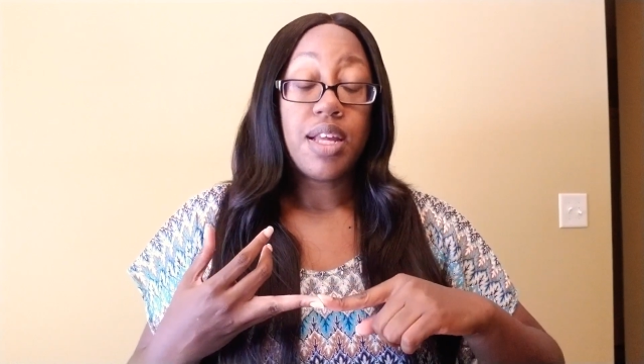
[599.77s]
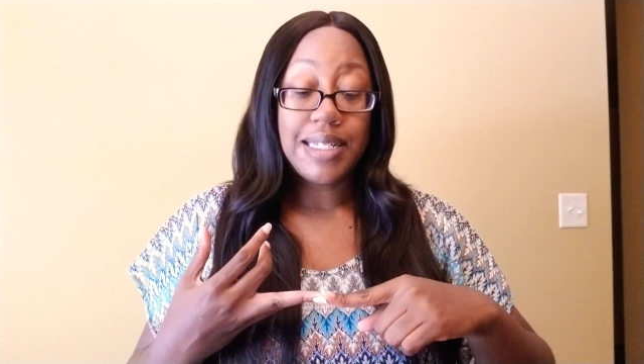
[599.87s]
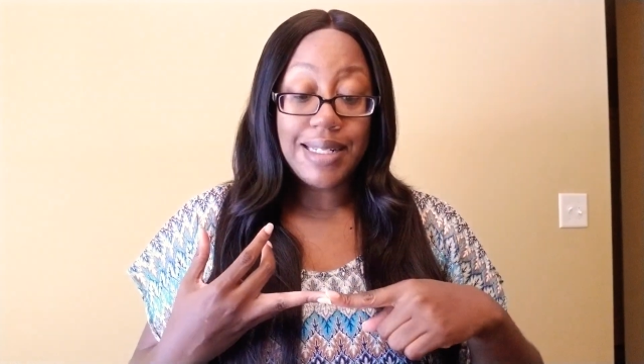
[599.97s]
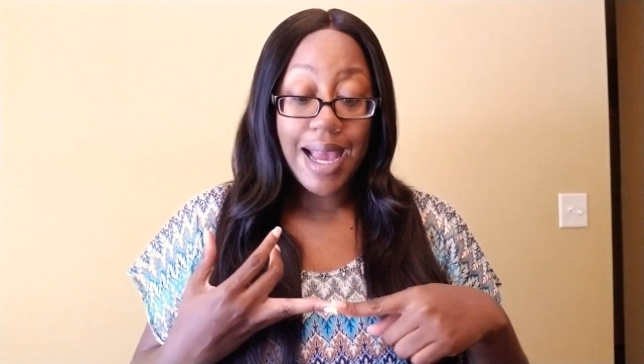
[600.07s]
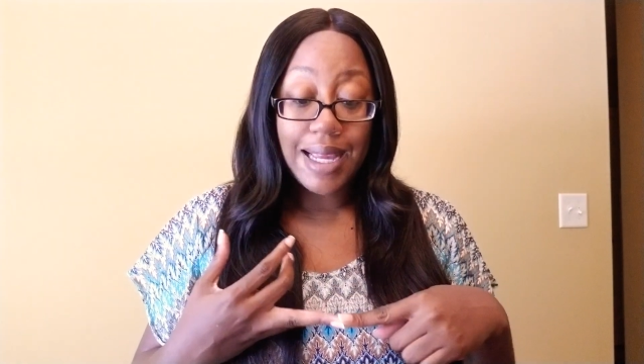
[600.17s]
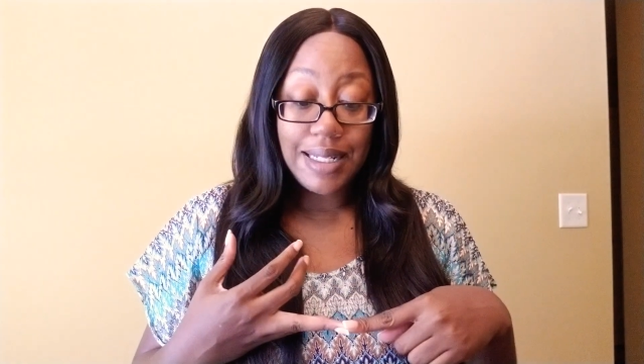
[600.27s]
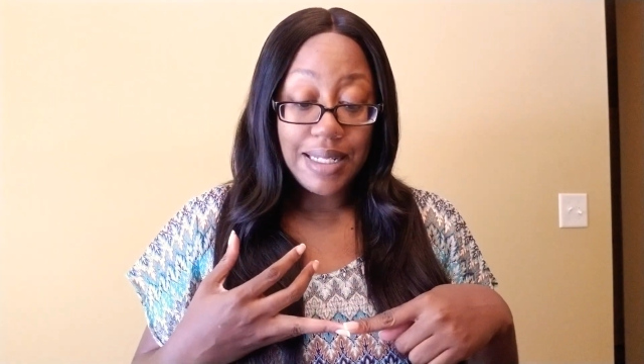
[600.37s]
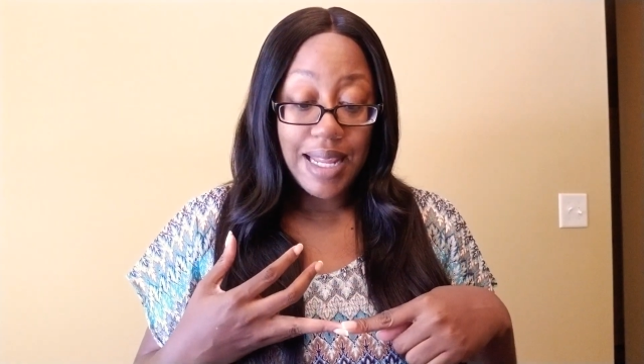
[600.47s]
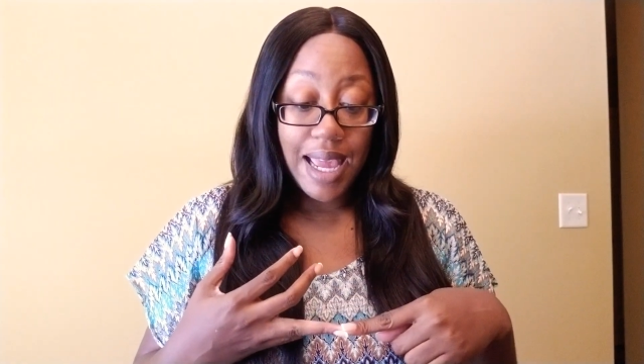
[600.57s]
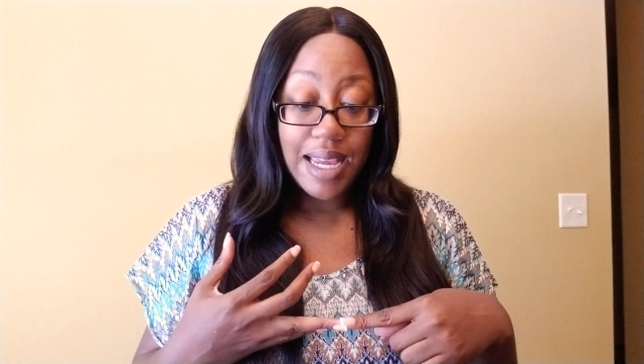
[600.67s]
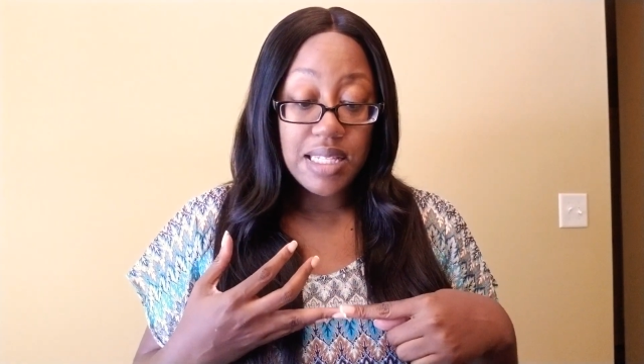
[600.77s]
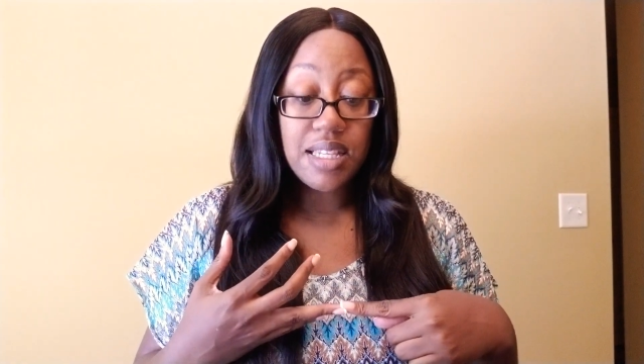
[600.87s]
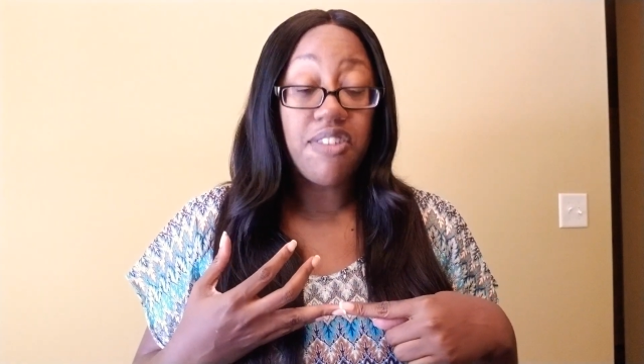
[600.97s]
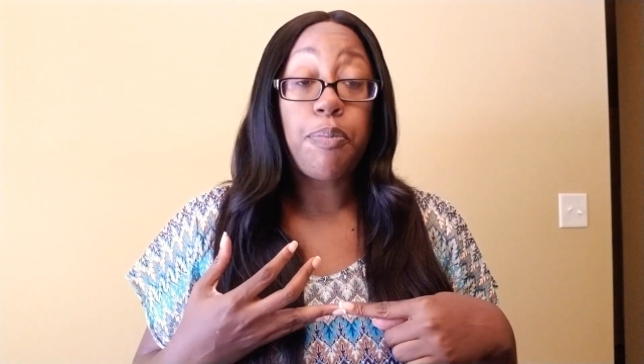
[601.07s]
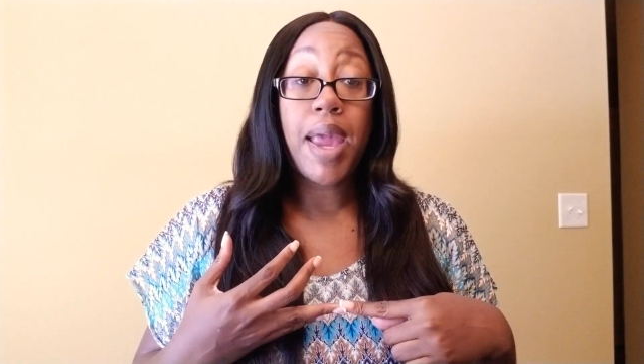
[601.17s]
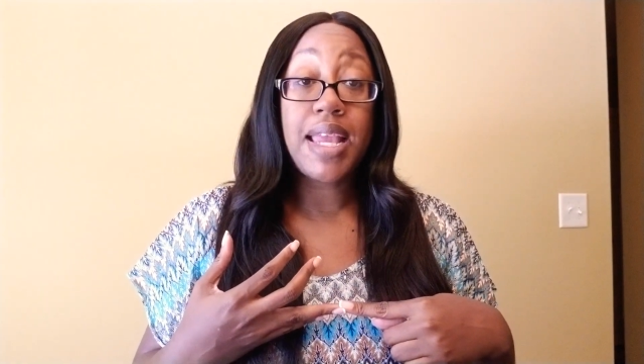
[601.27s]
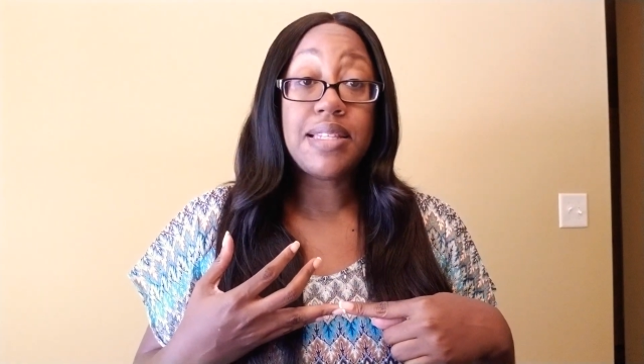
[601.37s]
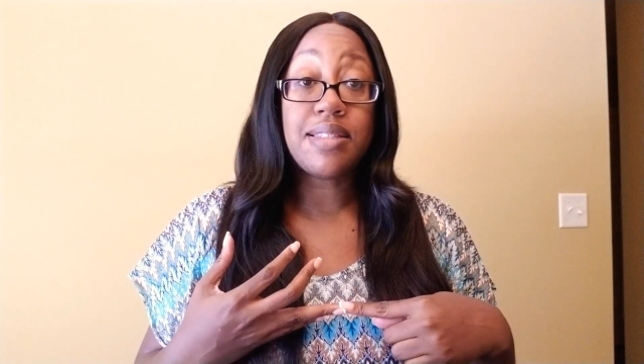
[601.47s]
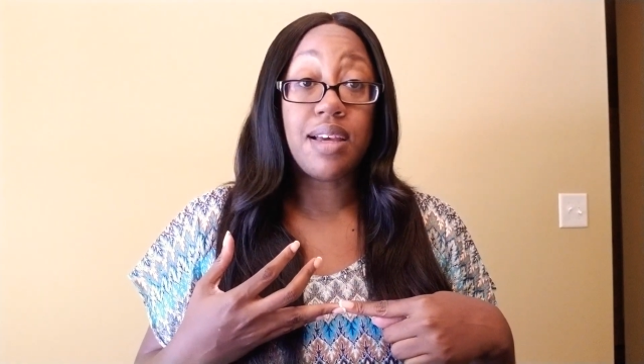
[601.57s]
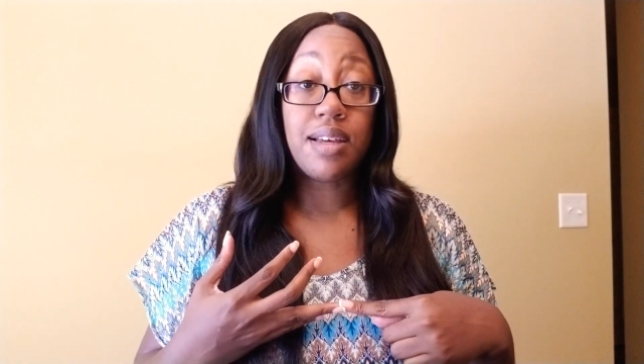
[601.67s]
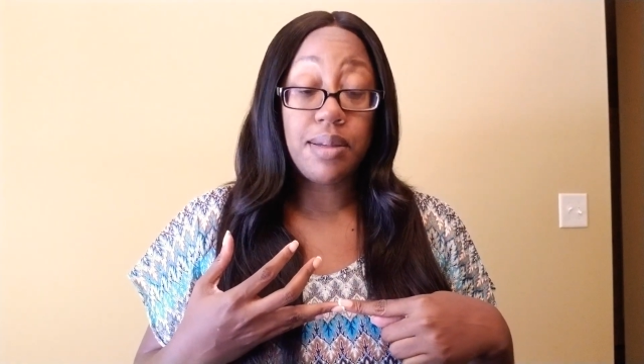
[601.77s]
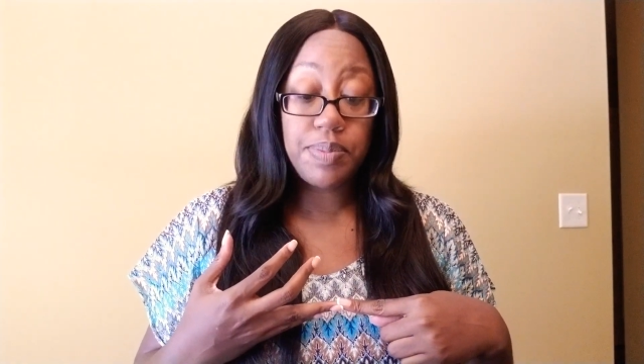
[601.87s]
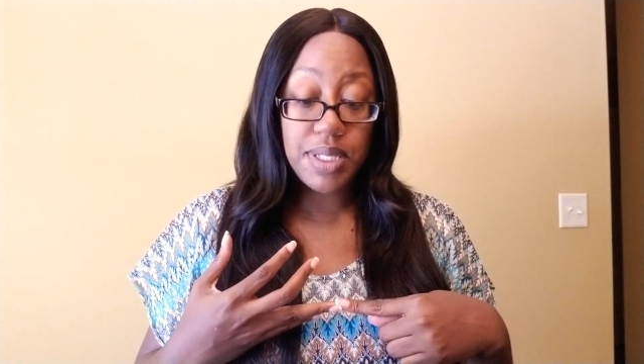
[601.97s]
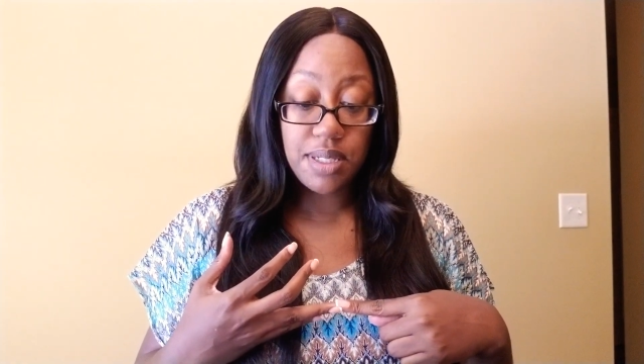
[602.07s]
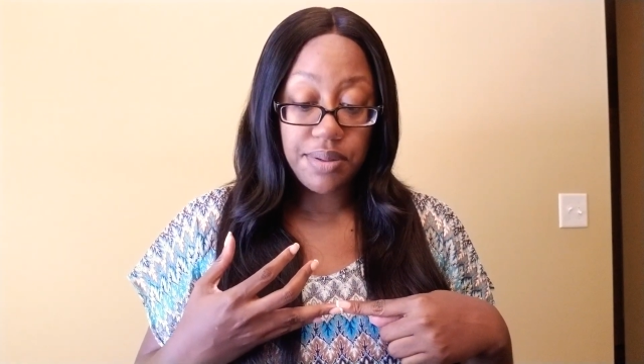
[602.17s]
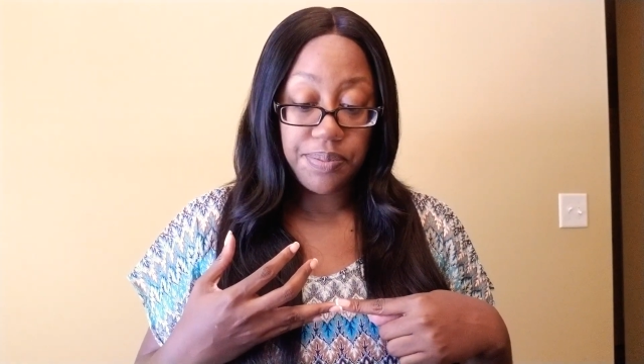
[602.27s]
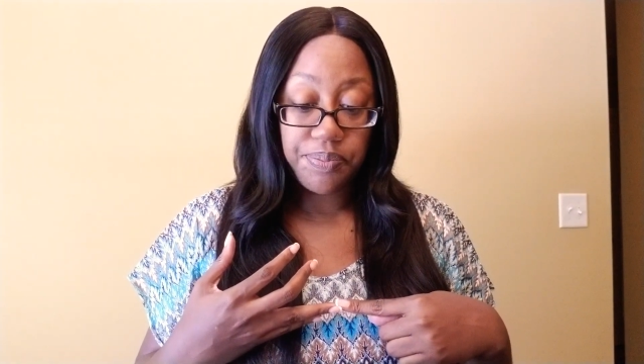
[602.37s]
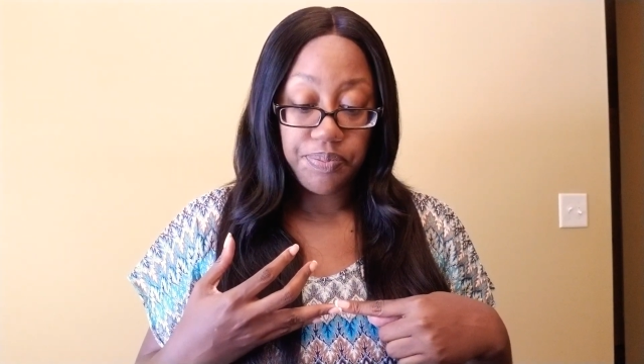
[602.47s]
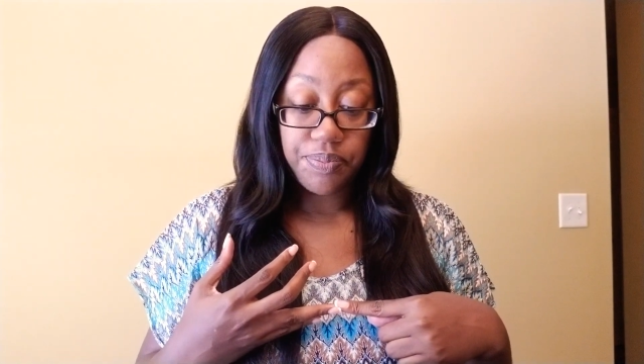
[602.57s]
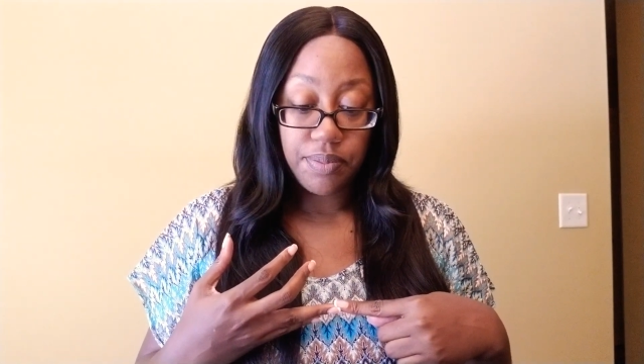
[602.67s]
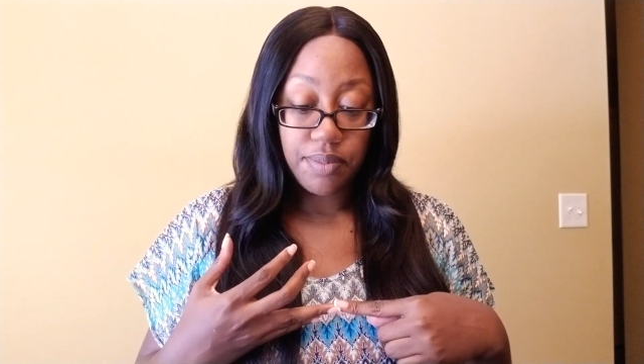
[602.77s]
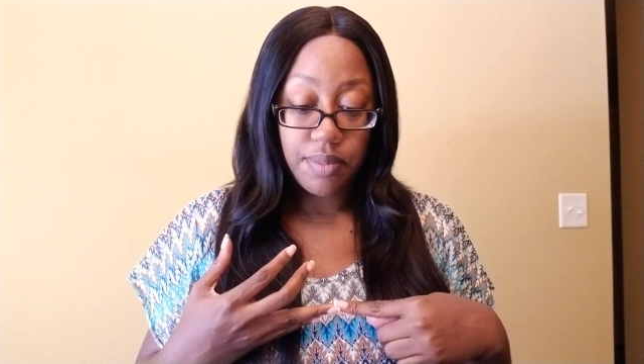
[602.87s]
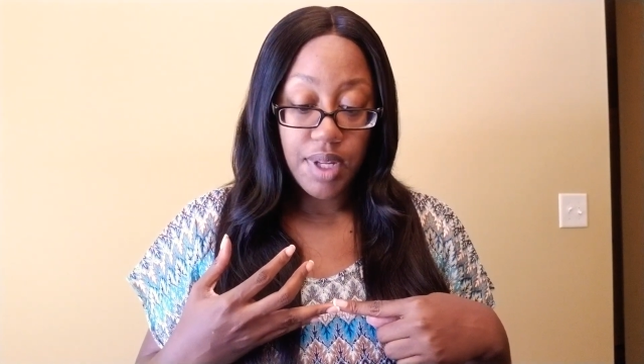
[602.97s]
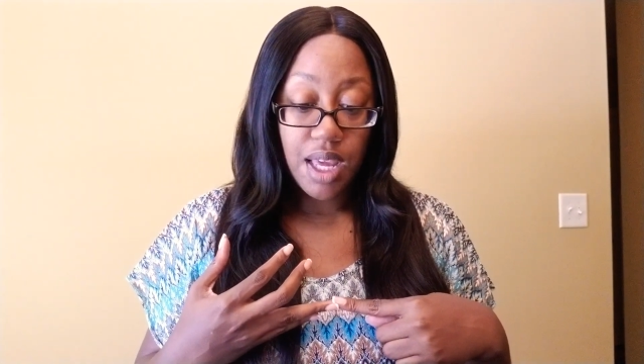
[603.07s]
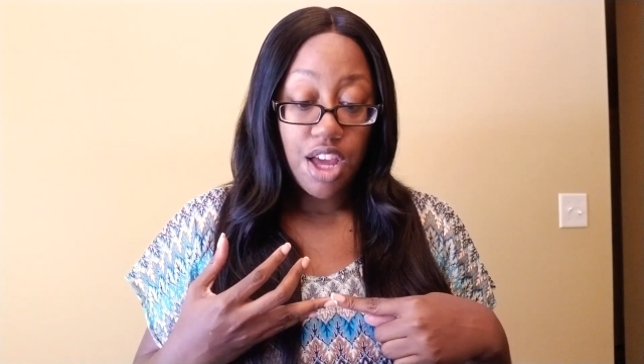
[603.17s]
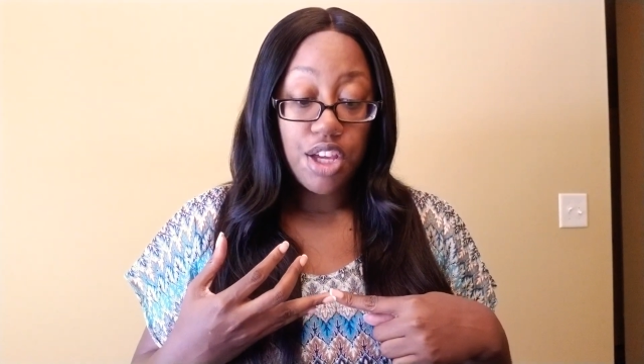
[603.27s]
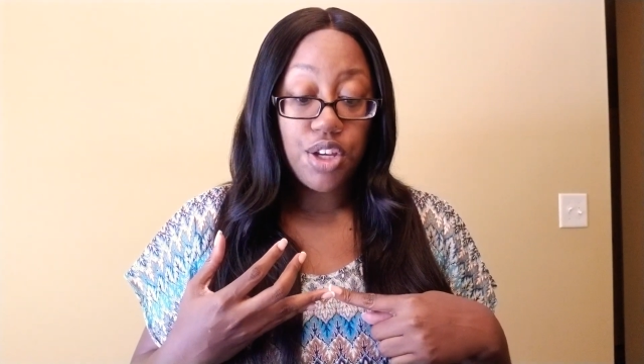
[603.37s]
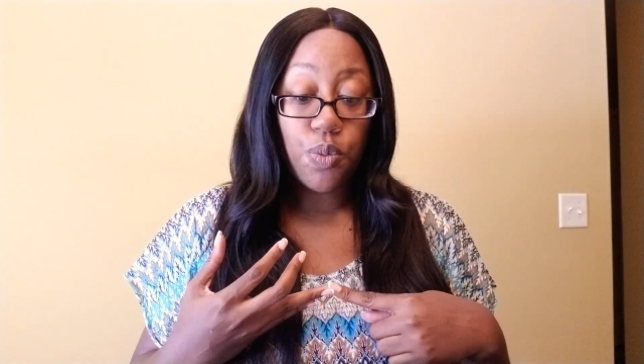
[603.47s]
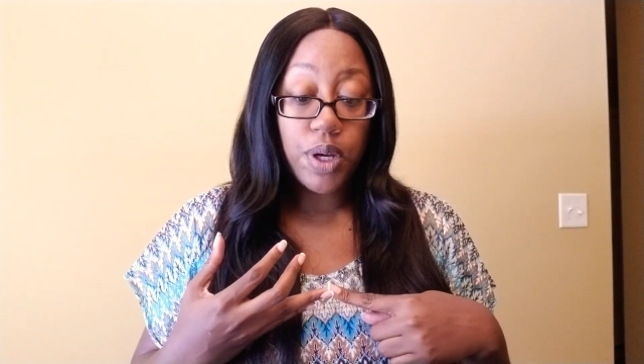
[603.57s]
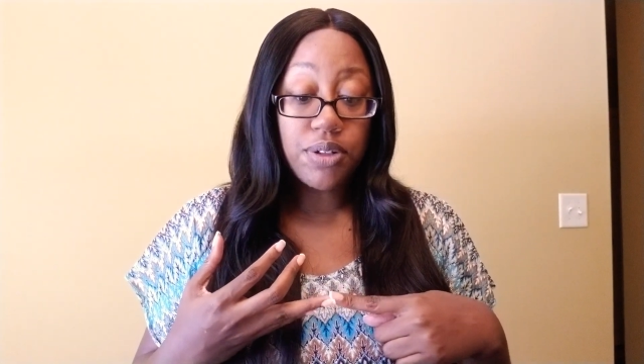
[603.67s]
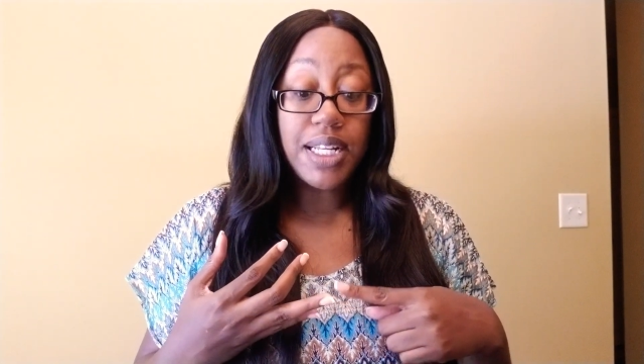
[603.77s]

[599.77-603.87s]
90 days of pay stubs. You will